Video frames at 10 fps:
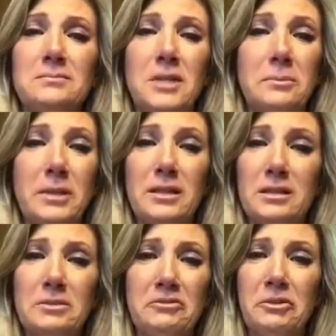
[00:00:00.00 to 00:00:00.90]
Let me
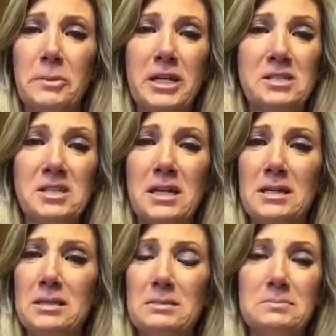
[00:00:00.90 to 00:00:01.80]
live for my
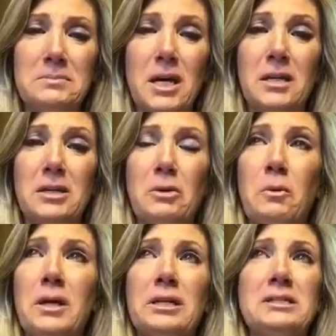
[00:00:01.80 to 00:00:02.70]
son. I don't
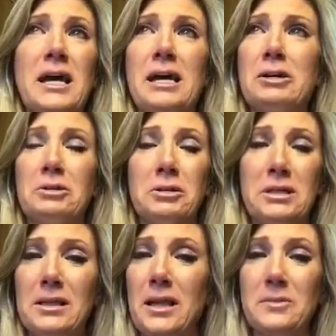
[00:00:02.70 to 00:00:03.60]
want to die
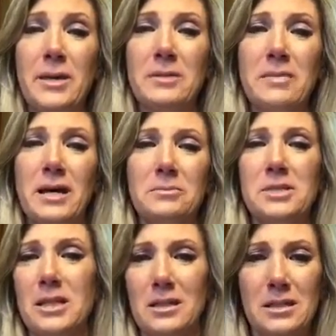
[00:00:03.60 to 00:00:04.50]
early like my mom
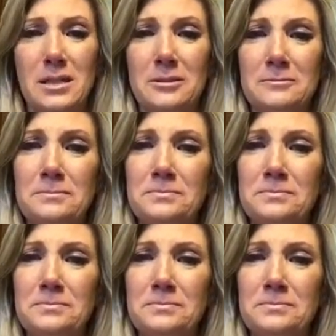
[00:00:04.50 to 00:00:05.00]
did.